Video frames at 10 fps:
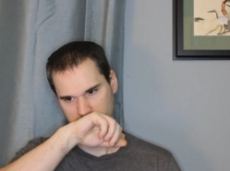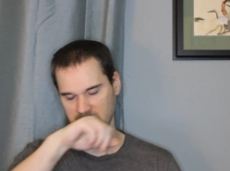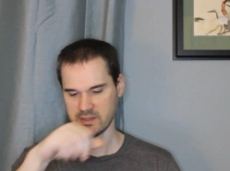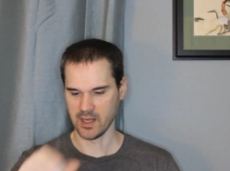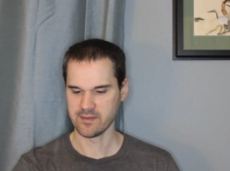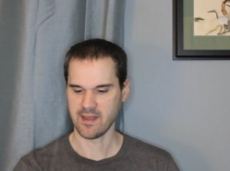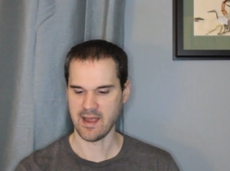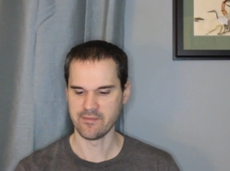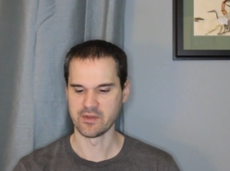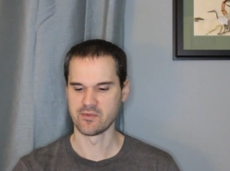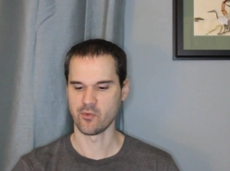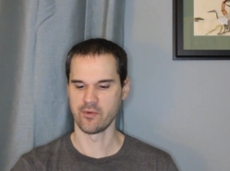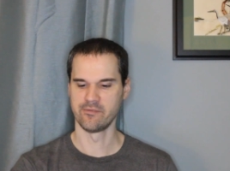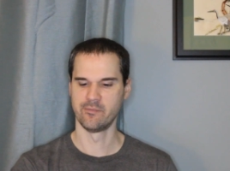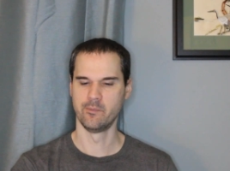It does have this sort
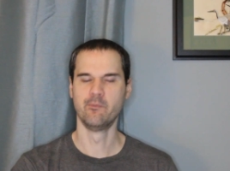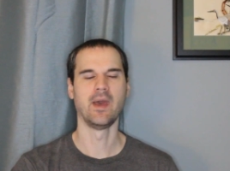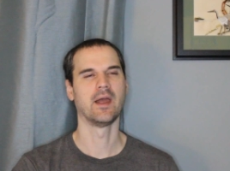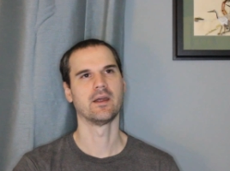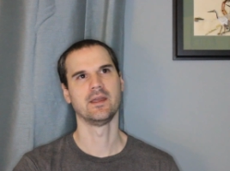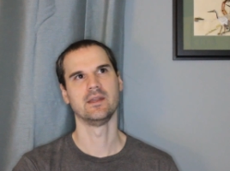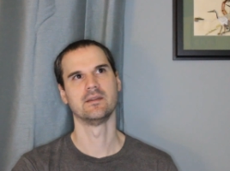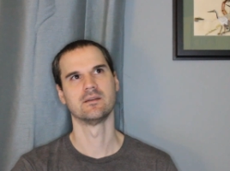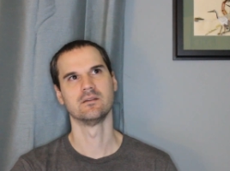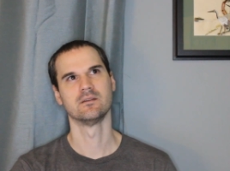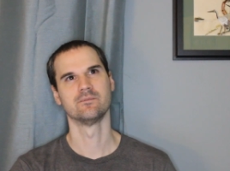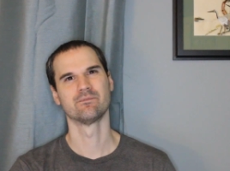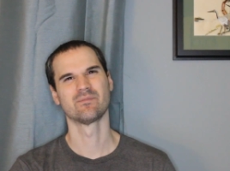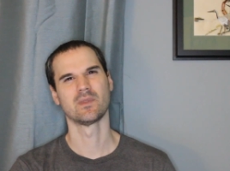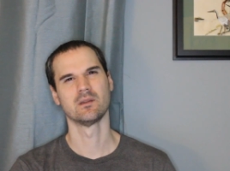of buried
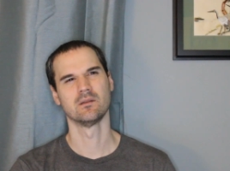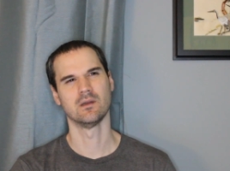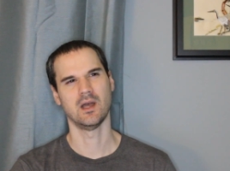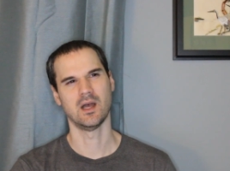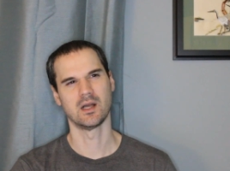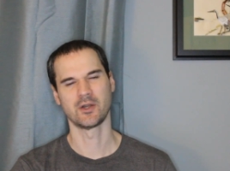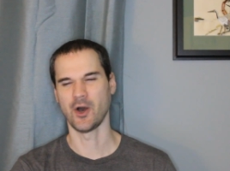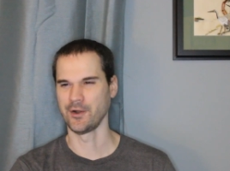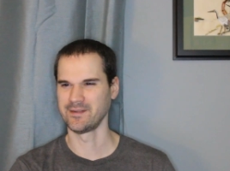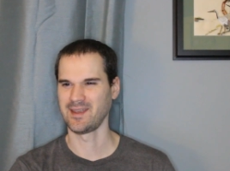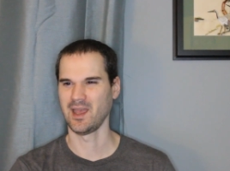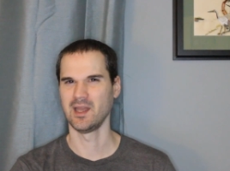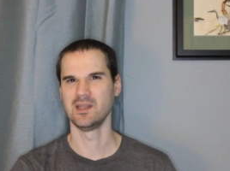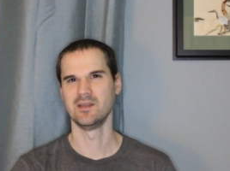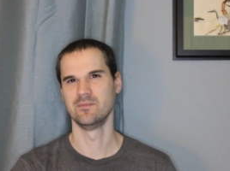cotton
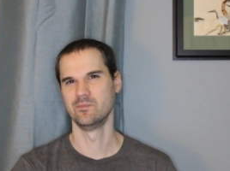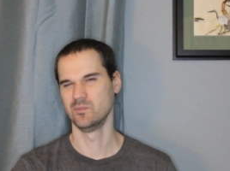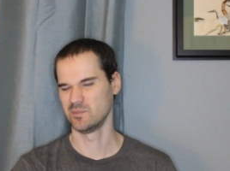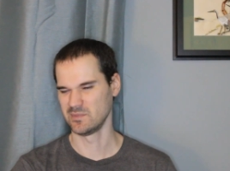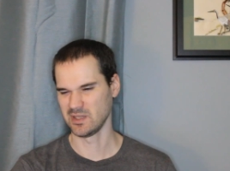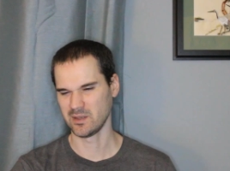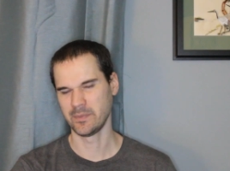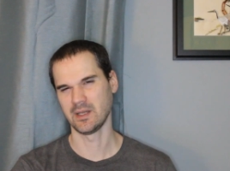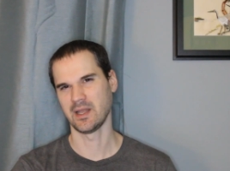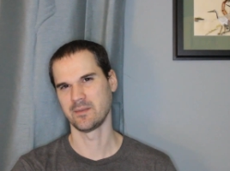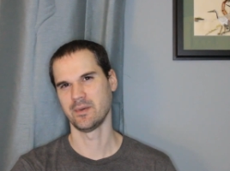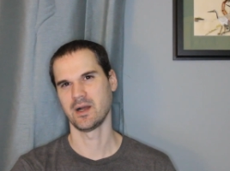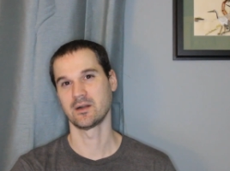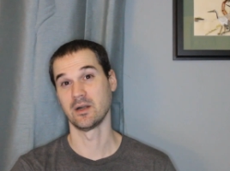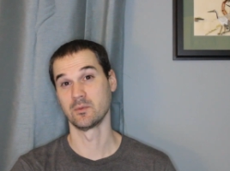candy, a little bit like
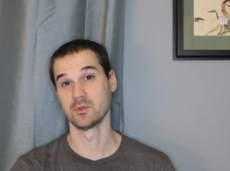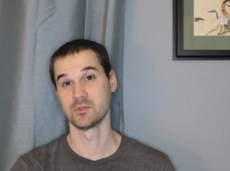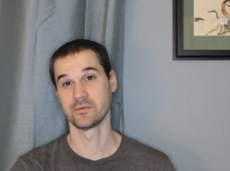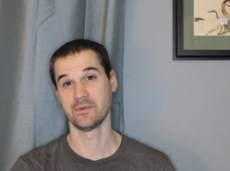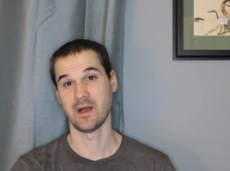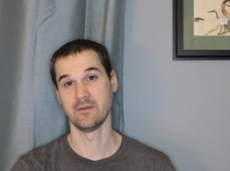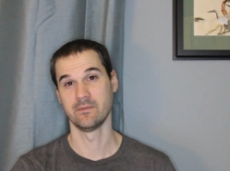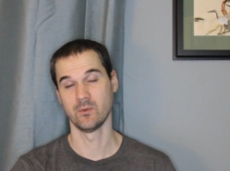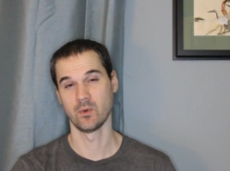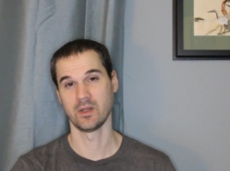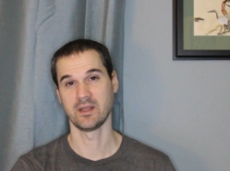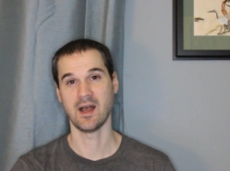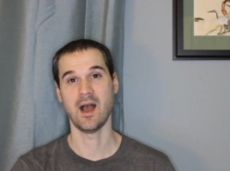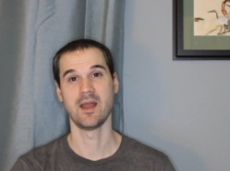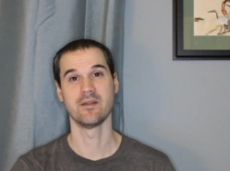Baccarat Rouge 540
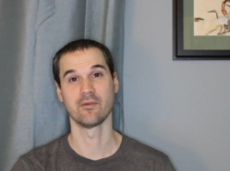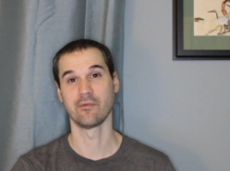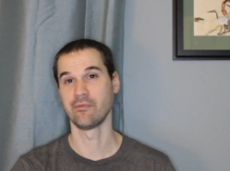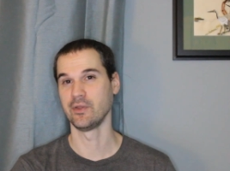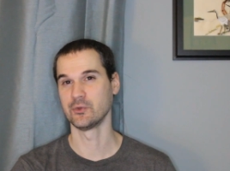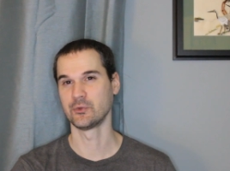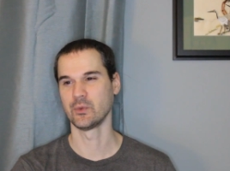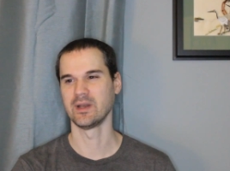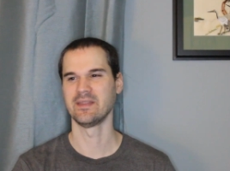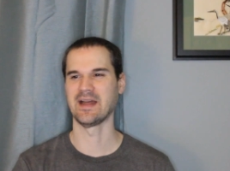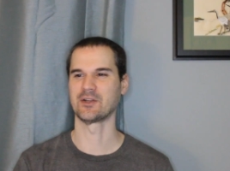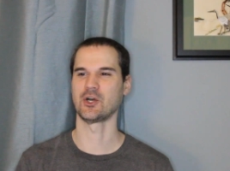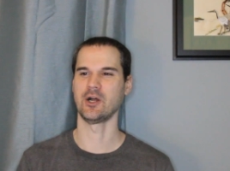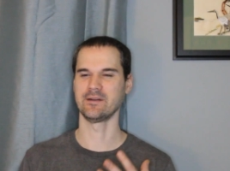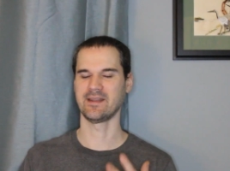kind of a feel to it. That
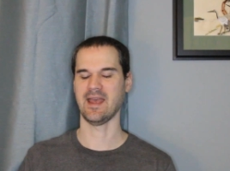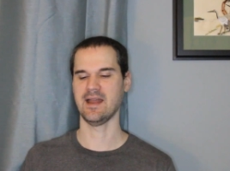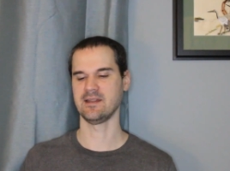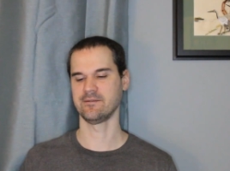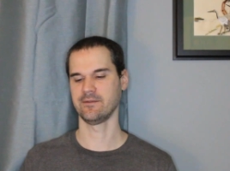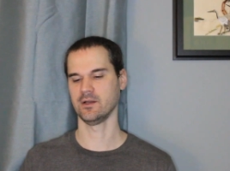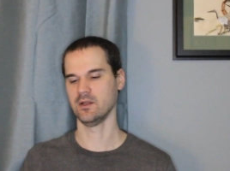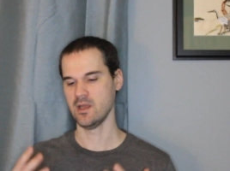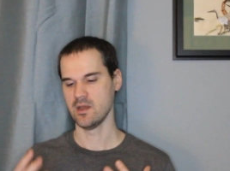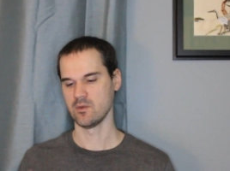cotton candy feel.